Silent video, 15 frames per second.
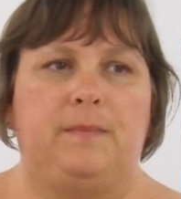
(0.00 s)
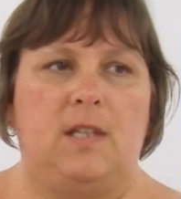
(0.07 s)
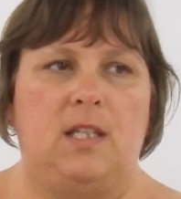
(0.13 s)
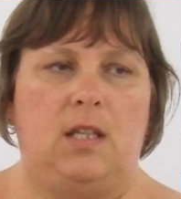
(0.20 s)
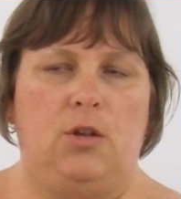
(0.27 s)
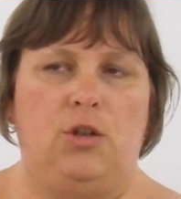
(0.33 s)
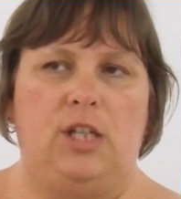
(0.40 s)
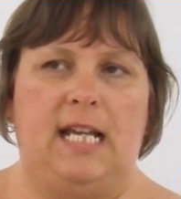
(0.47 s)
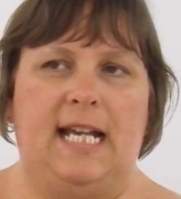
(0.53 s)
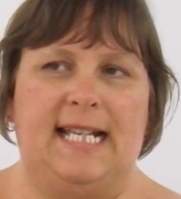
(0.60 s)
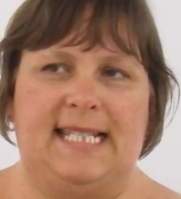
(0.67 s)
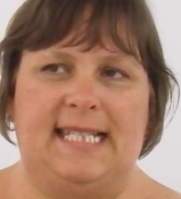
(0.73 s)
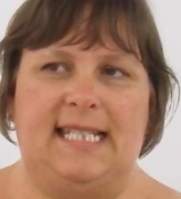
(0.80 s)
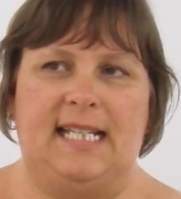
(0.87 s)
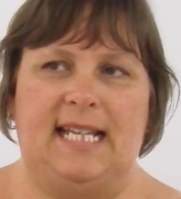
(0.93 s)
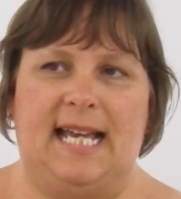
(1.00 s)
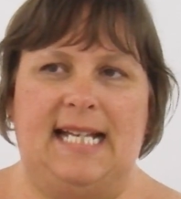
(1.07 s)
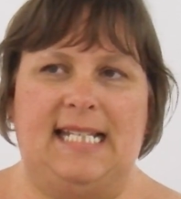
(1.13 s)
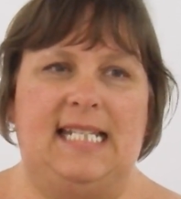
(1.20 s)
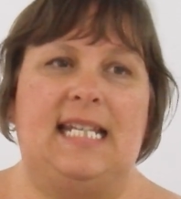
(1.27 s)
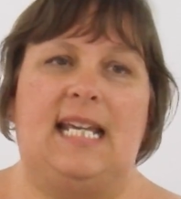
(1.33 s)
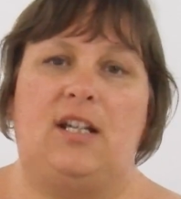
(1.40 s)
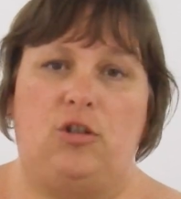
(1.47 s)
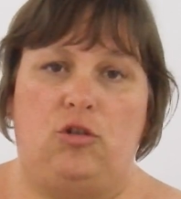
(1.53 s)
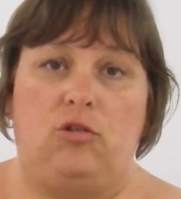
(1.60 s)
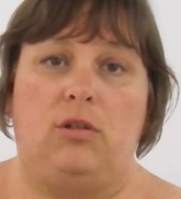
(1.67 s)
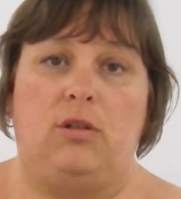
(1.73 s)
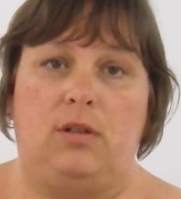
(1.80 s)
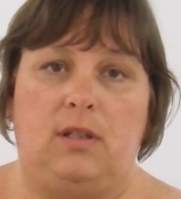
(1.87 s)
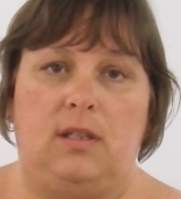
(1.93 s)
So she has added
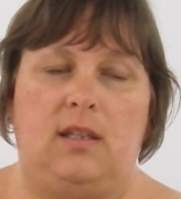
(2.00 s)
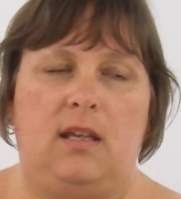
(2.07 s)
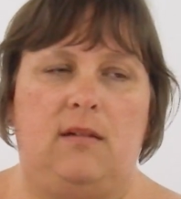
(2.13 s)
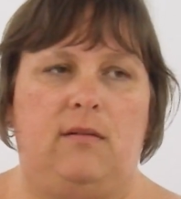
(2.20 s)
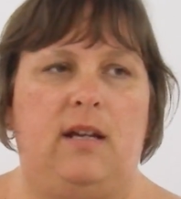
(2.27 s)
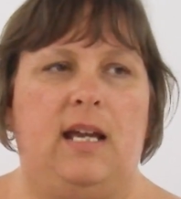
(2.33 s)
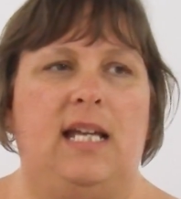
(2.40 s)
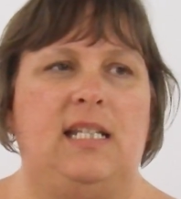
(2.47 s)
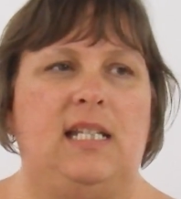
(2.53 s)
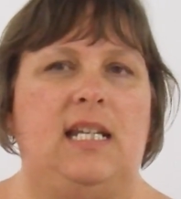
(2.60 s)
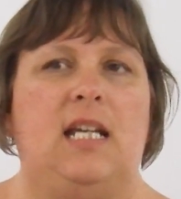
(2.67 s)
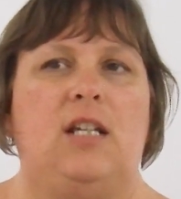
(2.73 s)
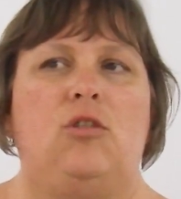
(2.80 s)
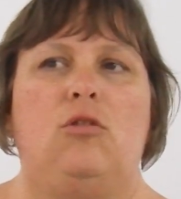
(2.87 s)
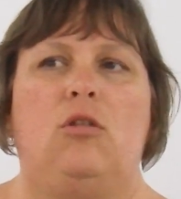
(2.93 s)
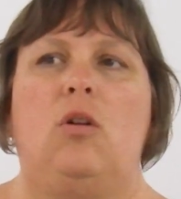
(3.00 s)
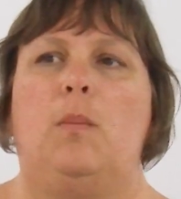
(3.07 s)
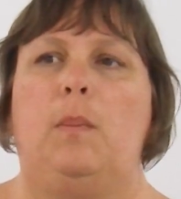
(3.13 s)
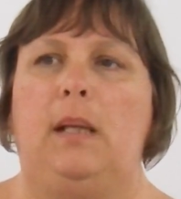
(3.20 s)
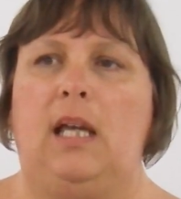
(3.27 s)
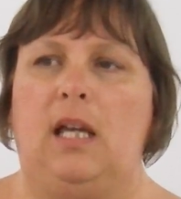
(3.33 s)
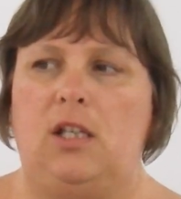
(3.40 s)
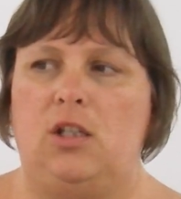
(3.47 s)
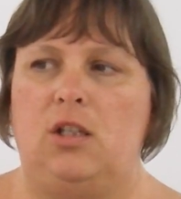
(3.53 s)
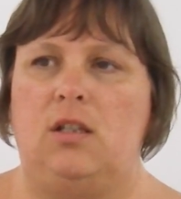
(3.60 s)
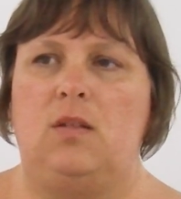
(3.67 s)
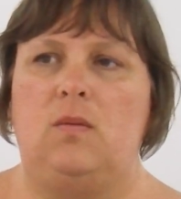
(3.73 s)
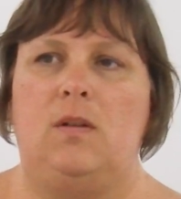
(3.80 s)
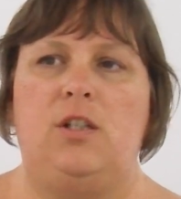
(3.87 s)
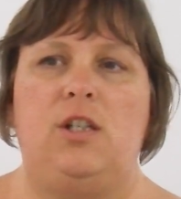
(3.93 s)
extras. There are added extra
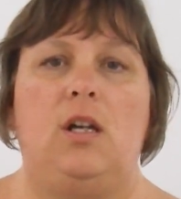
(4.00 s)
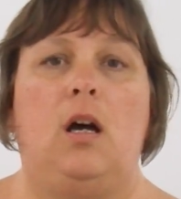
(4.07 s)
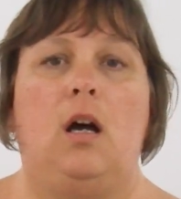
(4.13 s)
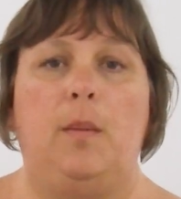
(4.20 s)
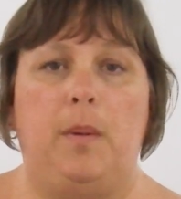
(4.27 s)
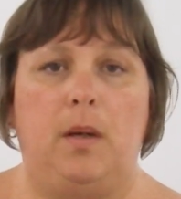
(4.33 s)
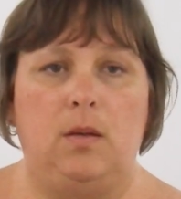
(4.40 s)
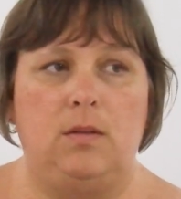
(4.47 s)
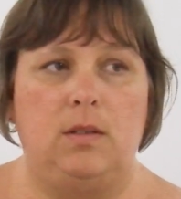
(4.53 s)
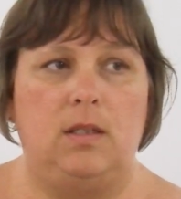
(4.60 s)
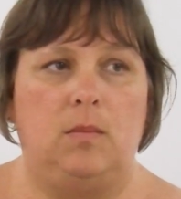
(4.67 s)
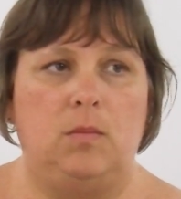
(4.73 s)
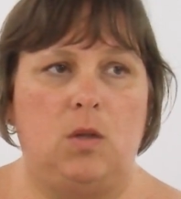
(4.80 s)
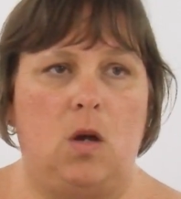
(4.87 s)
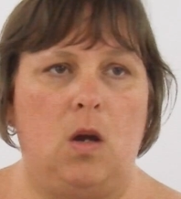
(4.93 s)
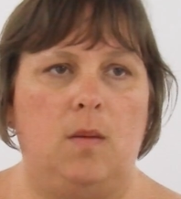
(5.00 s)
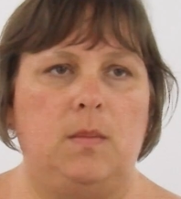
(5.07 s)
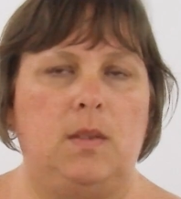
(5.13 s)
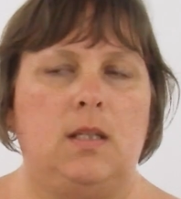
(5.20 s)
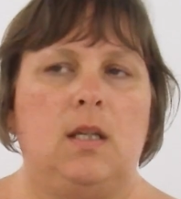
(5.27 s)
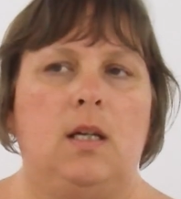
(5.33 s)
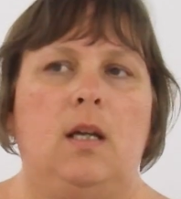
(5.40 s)
complications when she hypos sometimes.